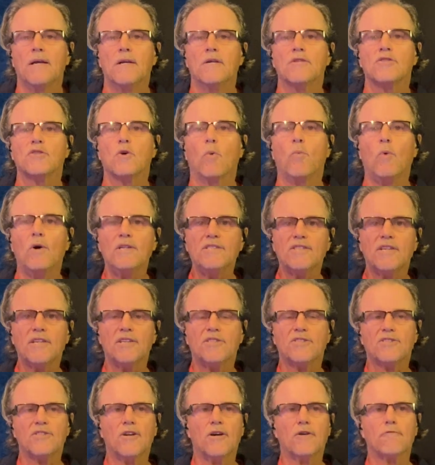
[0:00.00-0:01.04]
So once I
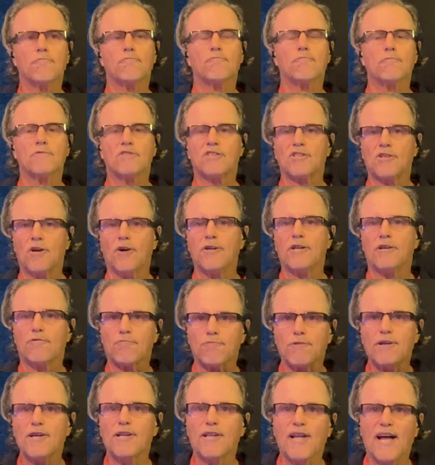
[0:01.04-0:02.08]
started
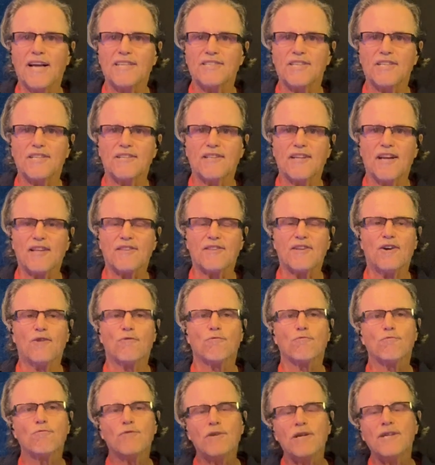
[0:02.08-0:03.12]
realizing that there
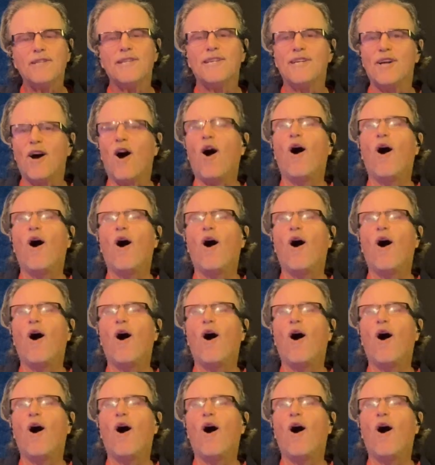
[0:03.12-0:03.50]
really